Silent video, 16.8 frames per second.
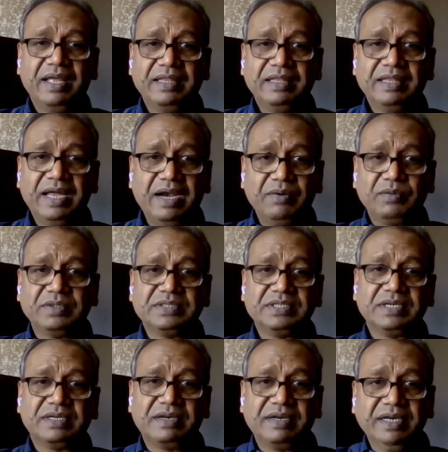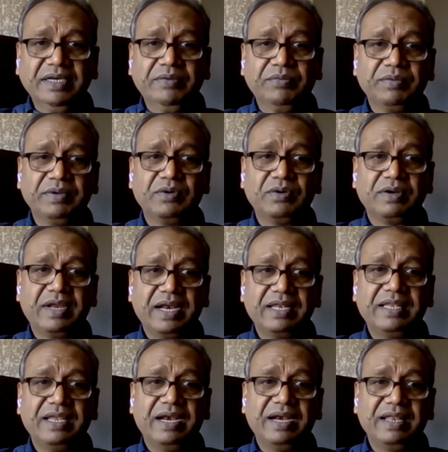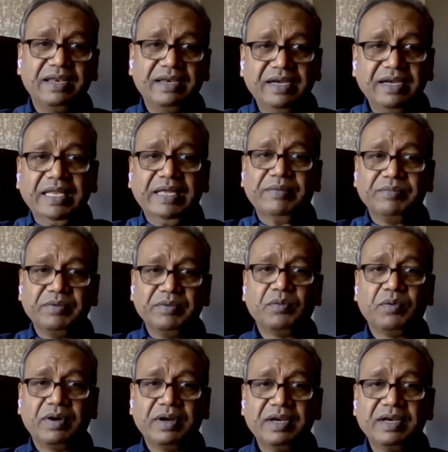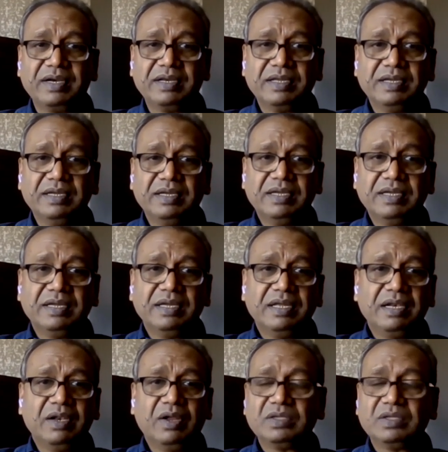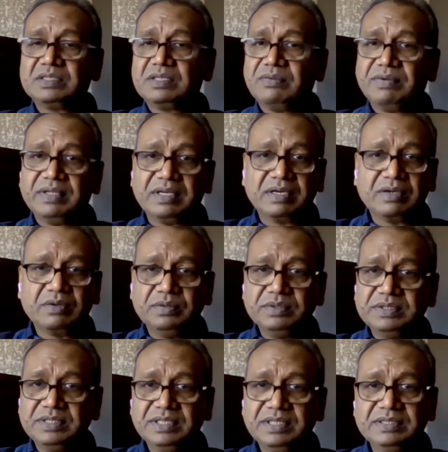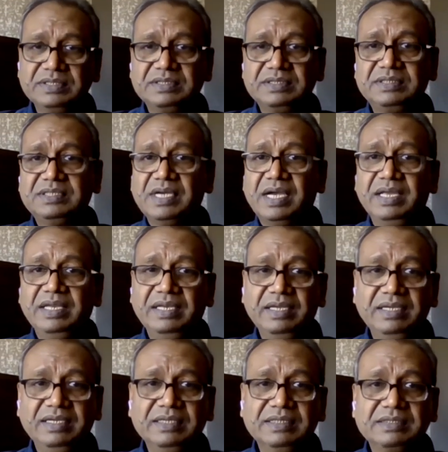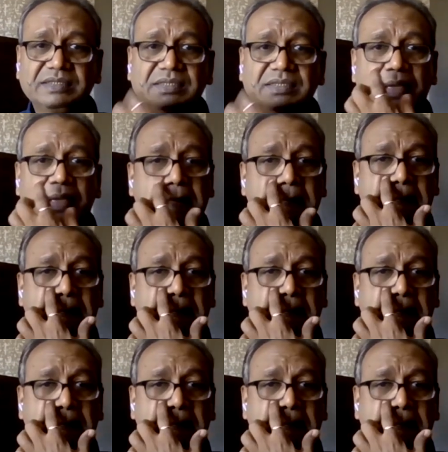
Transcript: And that was a treat. We could get that anytime we wanted. Mm-hmm. Lots of other cuisines, Chinese.